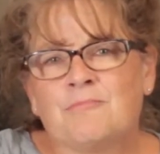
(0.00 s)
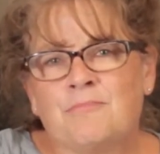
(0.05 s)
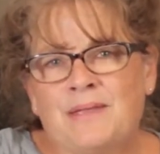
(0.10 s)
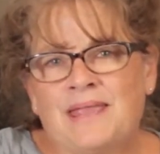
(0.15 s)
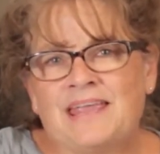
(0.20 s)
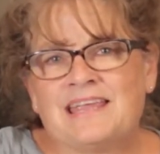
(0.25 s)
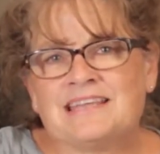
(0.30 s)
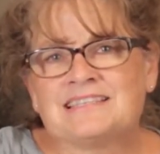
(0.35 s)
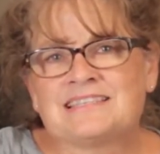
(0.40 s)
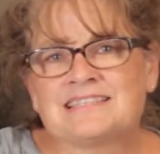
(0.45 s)

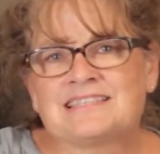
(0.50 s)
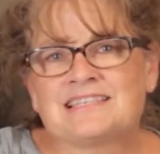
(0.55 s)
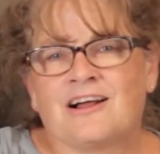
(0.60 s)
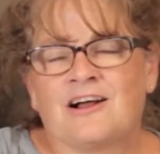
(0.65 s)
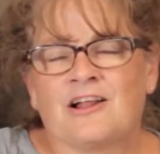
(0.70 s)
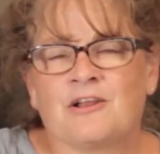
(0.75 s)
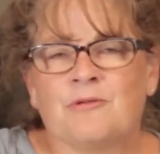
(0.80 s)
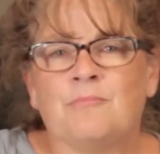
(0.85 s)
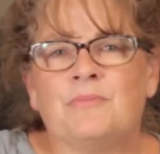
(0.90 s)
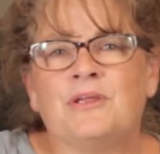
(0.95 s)
based
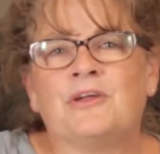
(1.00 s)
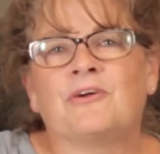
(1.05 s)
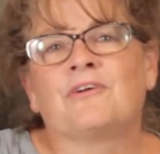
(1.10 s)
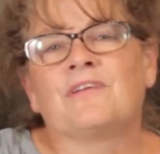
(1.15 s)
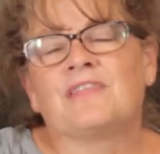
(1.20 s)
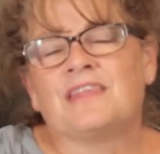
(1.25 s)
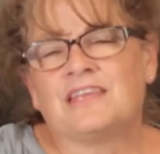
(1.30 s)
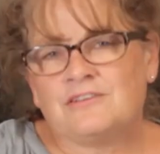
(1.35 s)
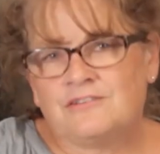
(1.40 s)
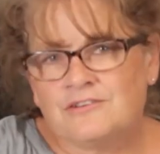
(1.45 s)
on a
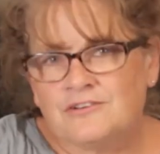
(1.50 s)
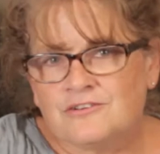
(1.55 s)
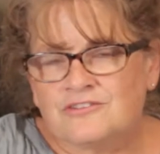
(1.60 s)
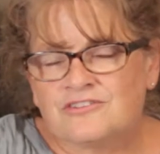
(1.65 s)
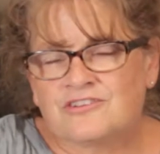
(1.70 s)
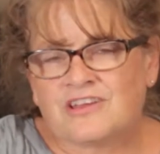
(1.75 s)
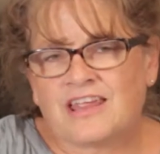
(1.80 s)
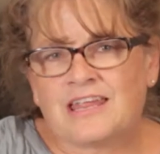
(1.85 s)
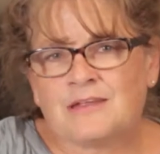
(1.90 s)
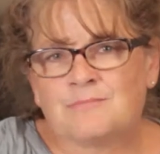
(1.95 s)
mirror that you
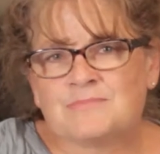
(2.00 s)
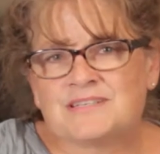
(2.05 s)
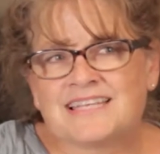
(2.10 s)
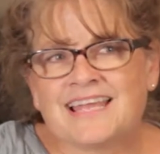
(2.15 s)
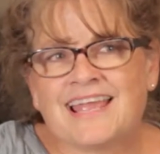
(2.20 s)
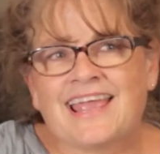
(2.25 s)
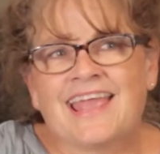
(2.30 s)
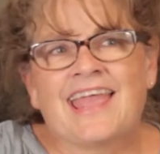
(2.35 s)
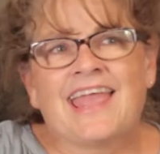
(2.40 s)
shaped,